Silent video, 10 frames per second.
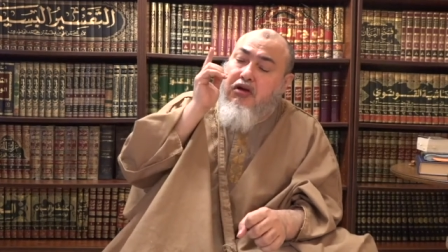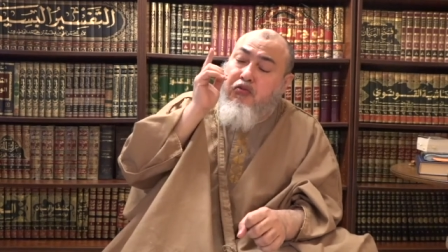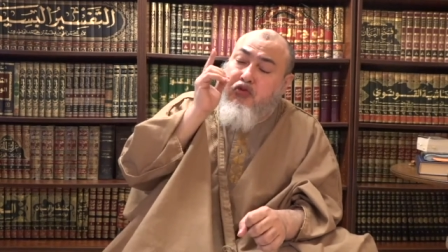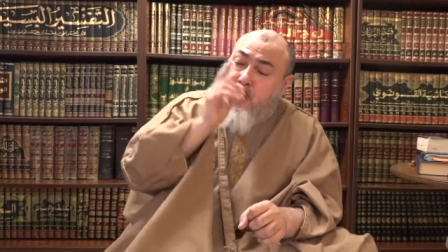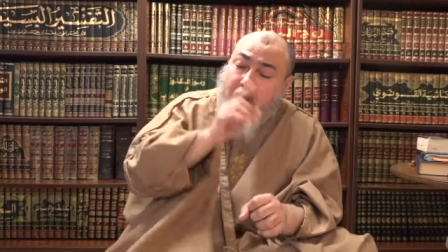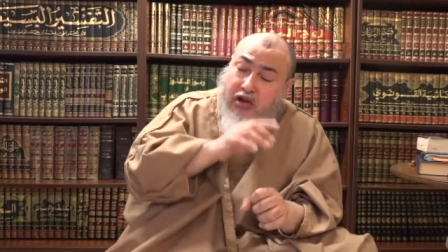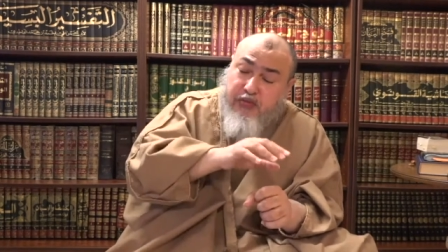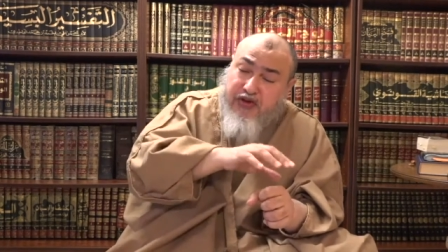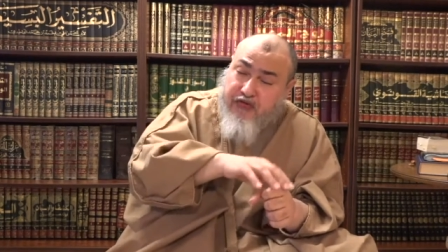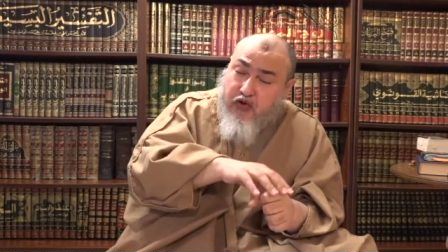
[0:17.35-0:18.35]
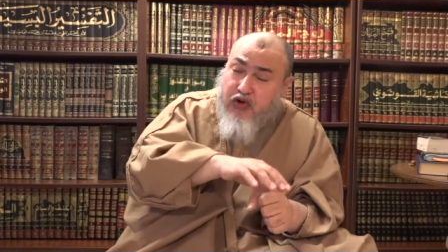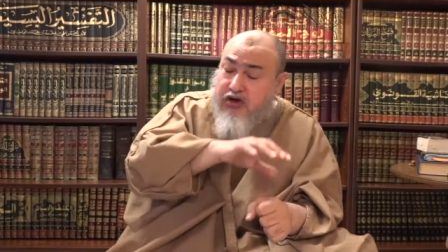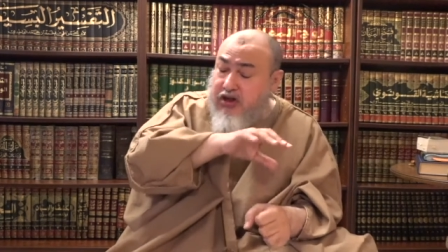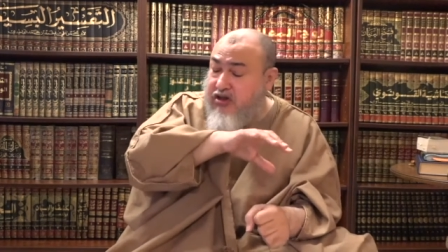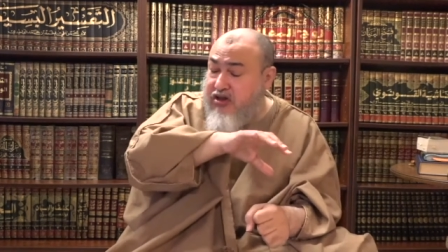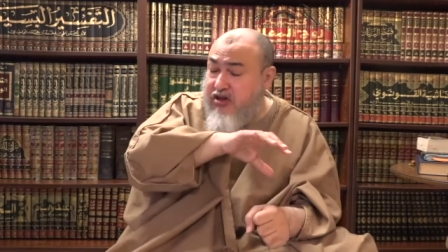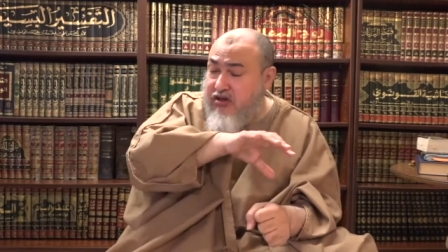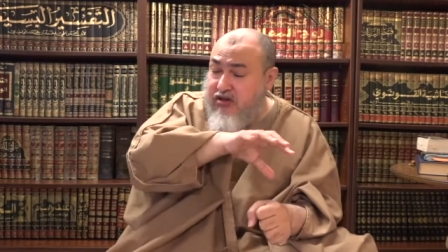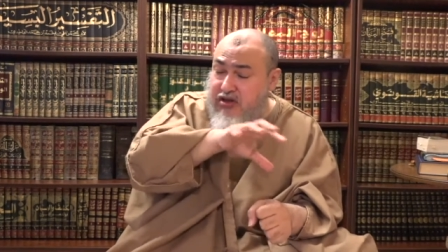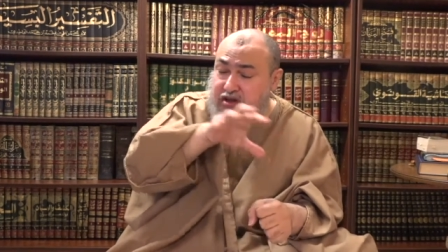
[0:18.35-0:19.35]
long before
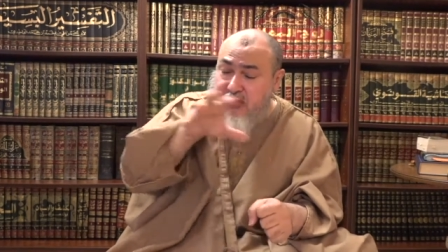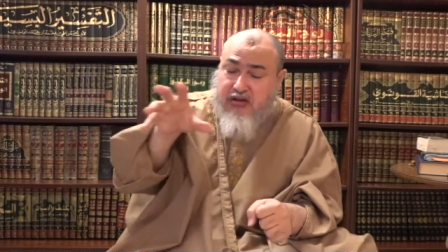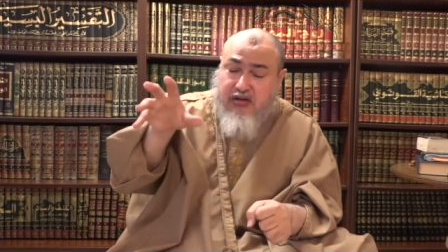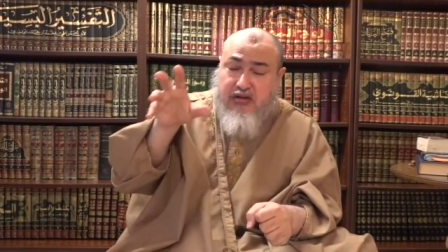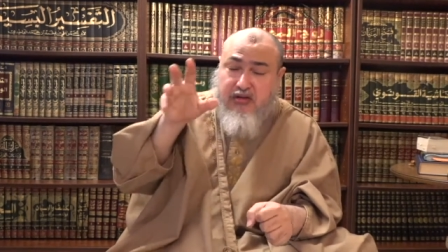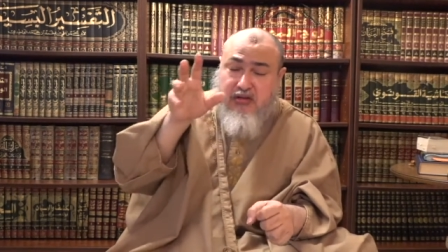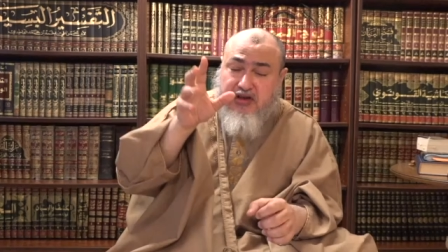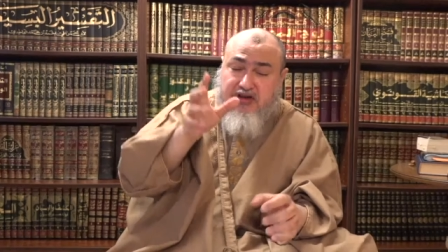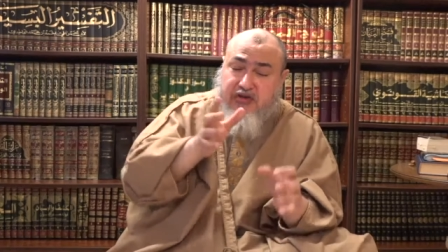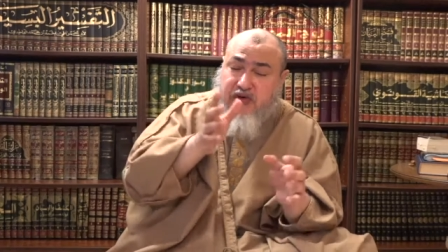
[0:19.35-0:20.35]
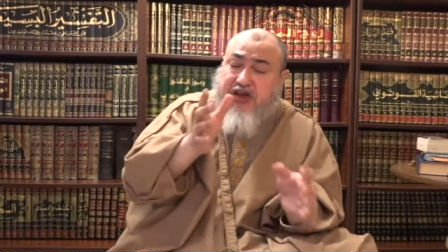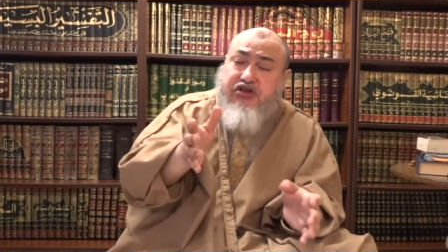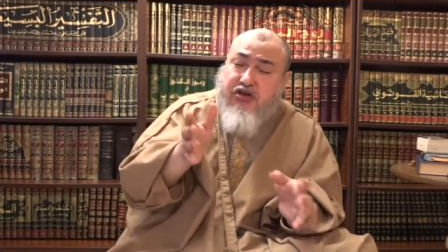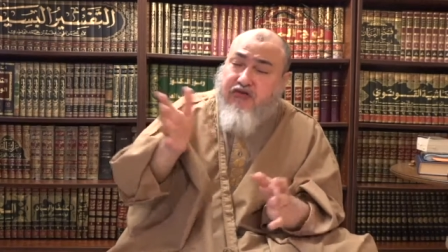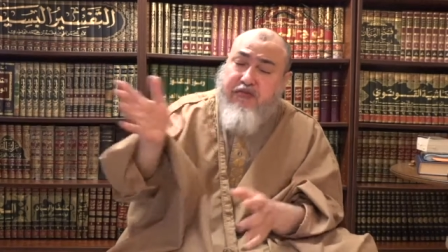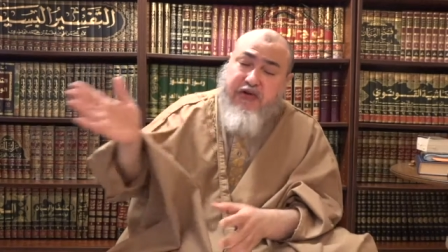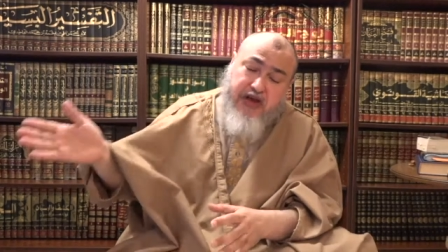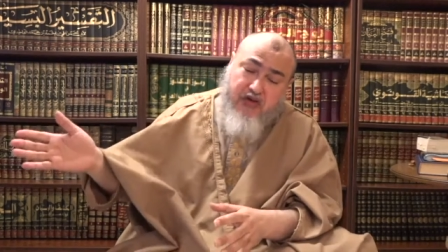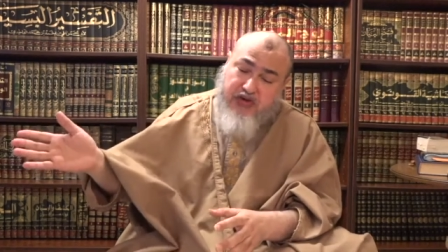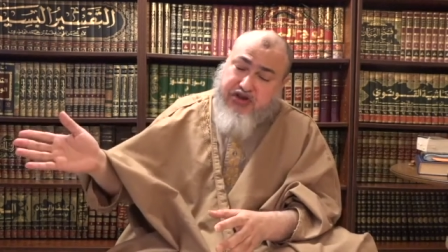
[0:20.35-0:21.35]
the direction of
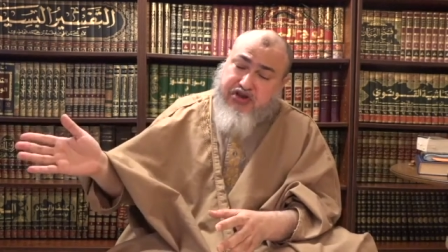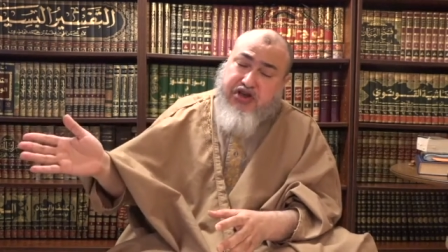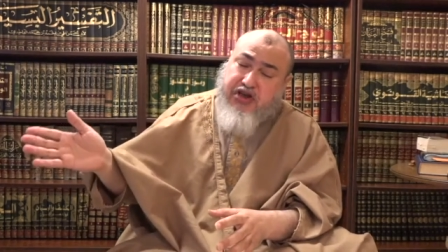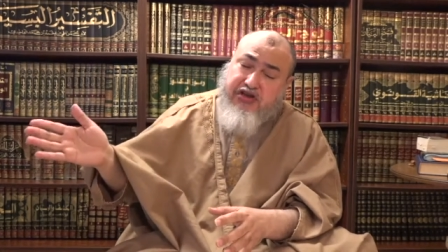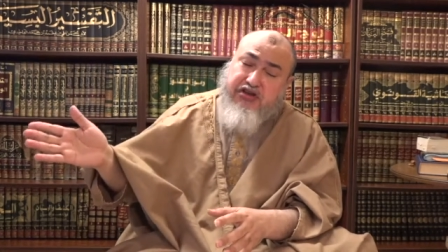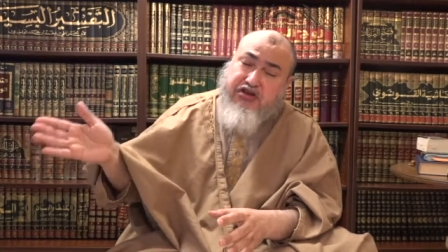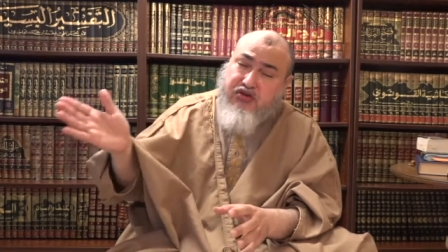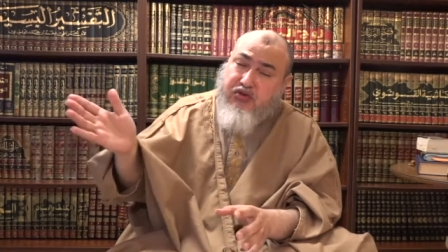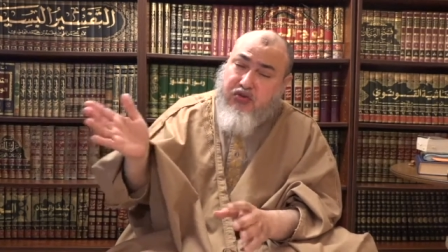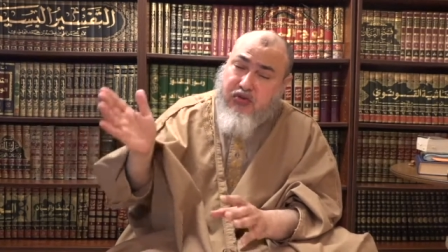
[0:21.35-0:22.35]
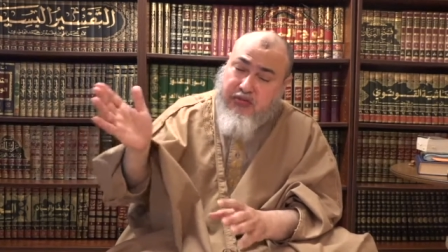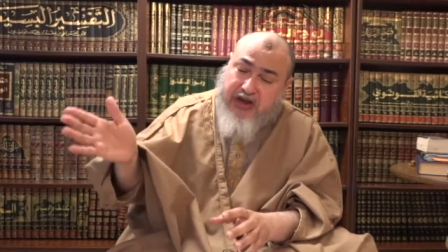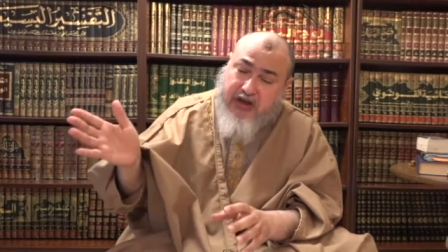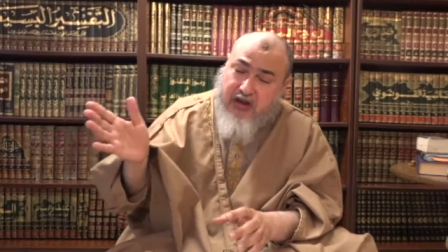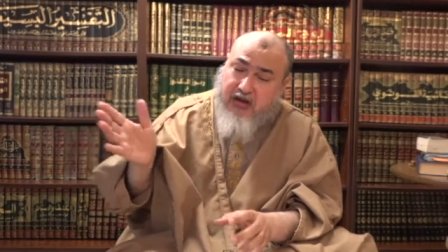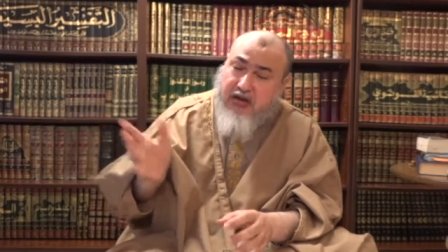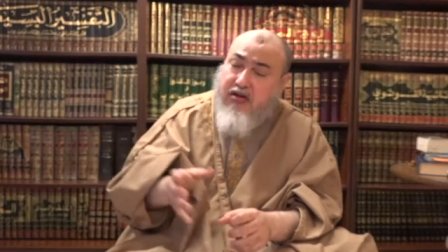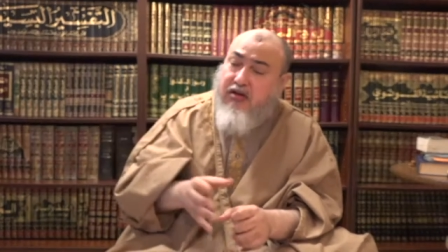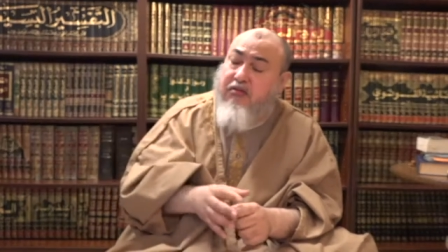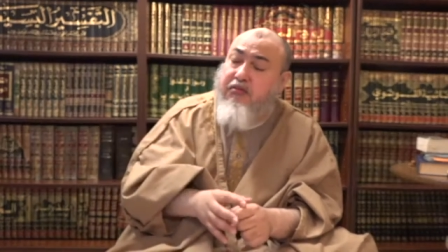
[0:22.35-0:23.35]
prayer was changed to Mecca,
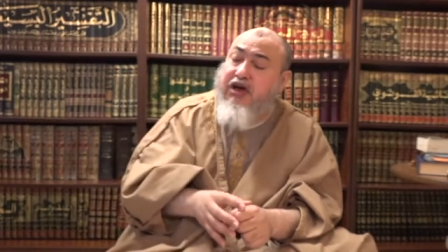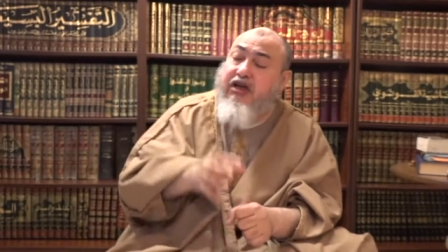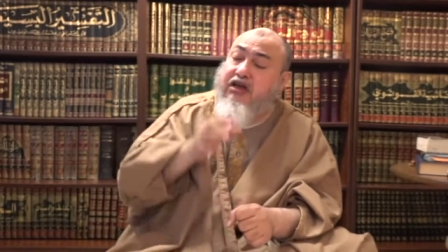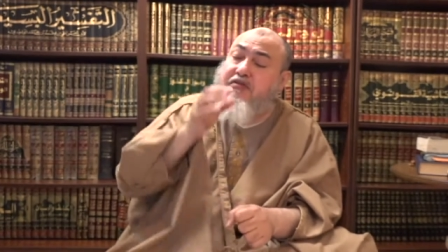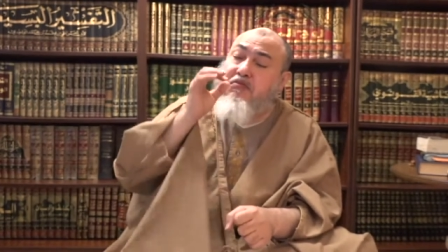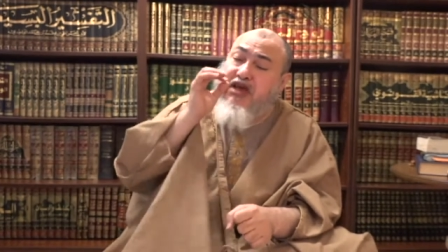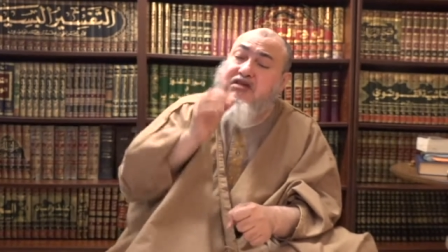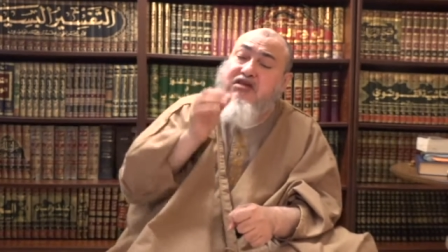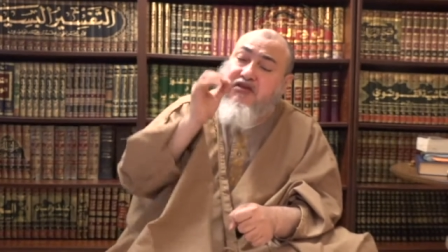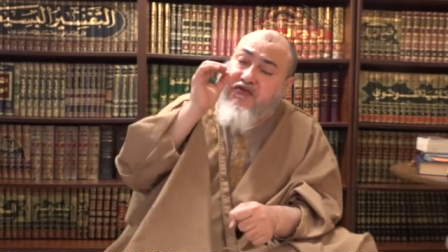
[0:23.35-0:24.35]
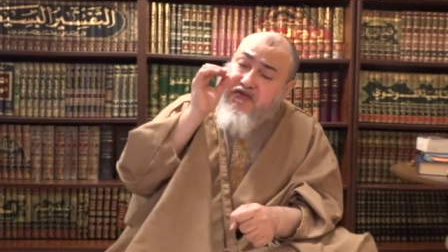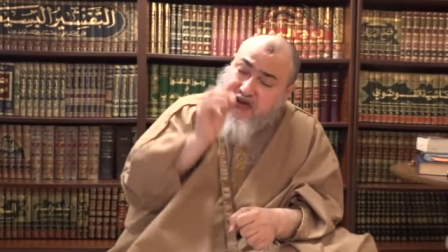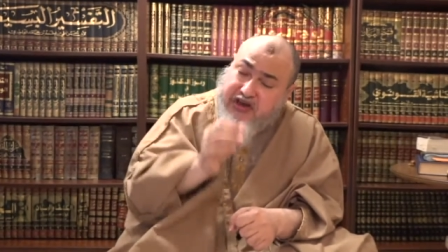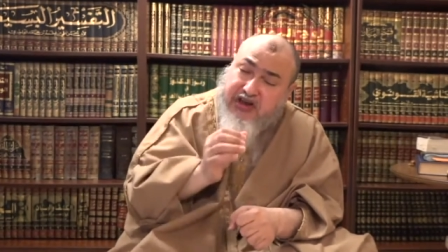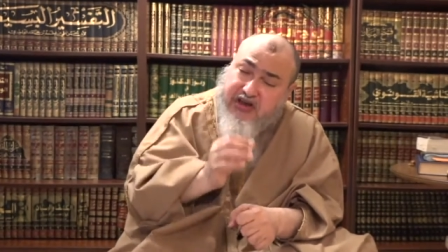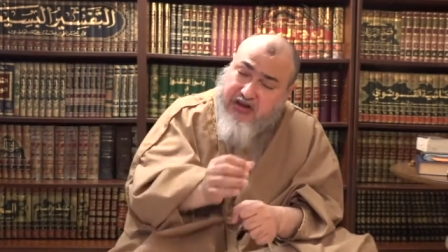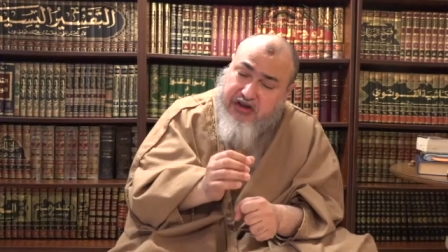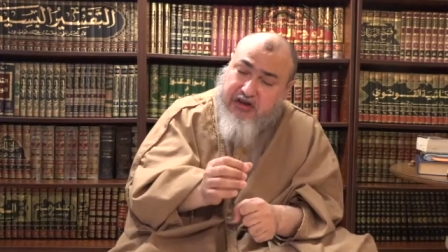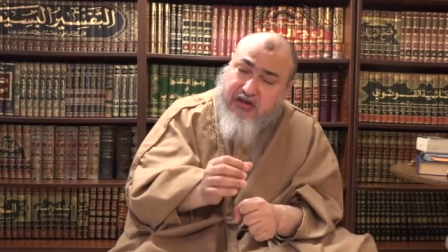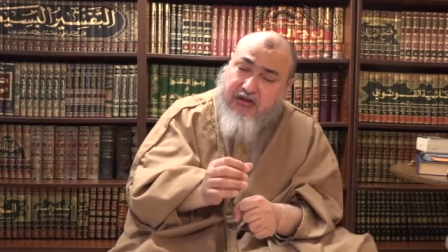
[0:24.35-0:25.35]
but it makes it very
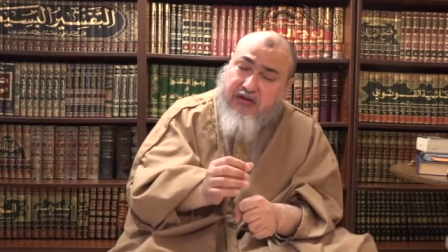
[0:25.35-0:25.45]
clear